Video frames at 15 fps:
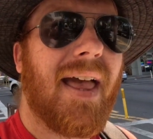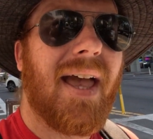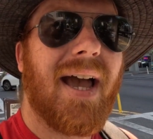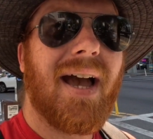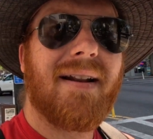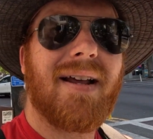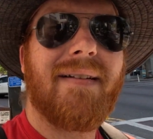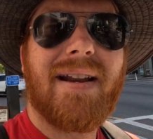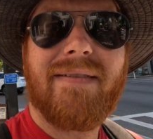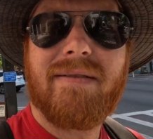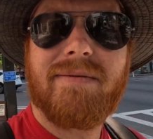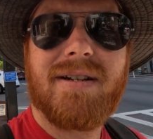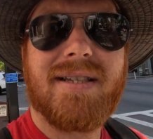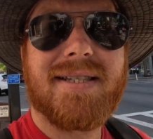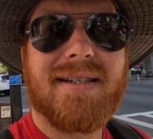And I've never
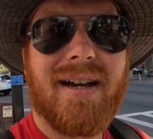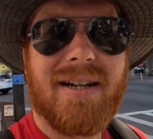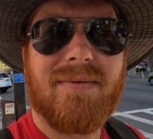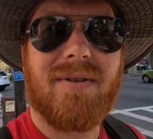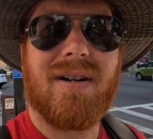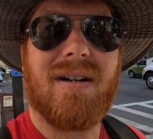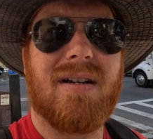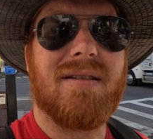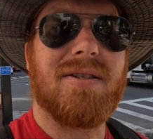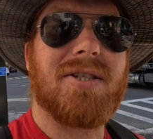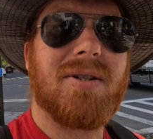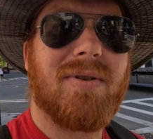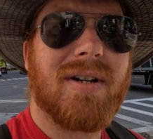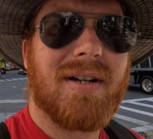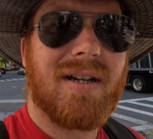been inside one,
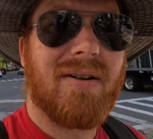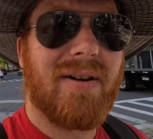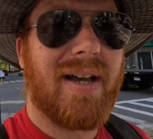so we're gonna go